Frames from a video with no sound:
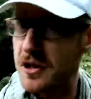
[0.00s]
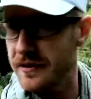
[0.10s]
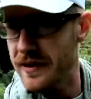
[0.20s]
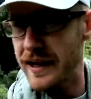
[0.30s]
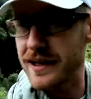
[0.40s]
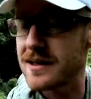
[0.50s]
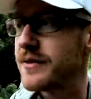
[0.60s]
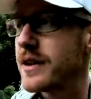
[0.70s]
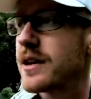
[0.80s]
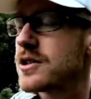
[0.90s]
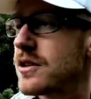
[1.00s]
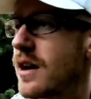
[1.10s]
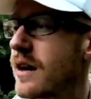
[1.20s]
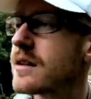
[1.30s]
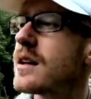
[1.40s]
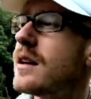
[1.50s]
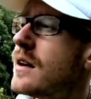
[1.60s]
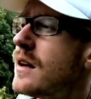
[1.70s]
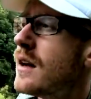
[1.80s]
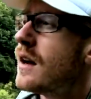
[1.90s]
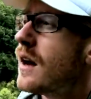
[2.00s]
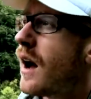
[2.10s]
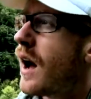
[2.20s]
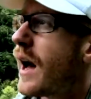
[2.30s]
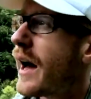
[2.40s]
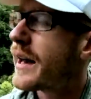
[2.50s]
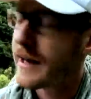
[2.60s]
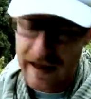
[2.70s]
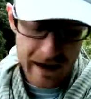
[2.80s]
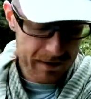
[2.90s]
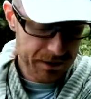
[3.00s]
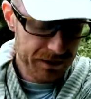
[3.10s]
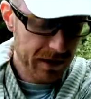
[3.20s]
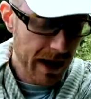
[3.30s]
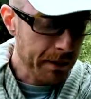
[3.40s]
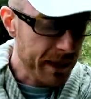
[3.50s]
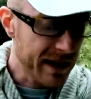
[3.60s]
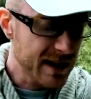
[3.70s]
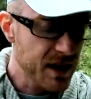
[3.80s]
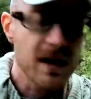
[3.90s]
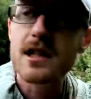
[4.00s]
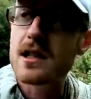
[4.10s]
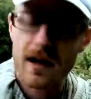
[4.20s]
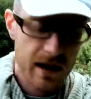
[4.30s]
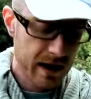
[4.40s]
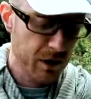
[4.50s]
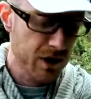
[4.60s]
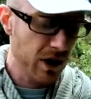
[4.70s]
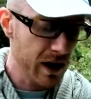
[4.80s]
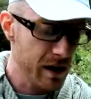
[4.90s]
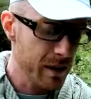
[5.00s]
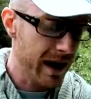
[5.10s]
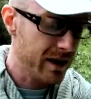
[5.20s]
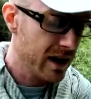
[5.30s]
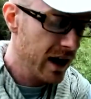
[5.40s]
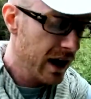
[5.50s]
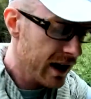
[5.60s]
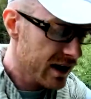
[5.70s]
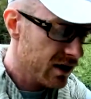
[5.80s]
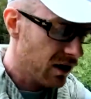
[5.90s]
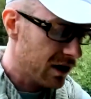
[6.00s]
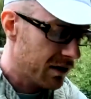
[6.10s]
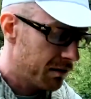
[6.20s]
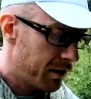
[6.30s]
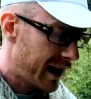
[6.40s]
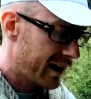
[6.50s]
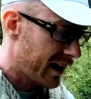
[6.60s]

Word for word: sure if that is a village or not. And um, but this village he was talking about is called Beit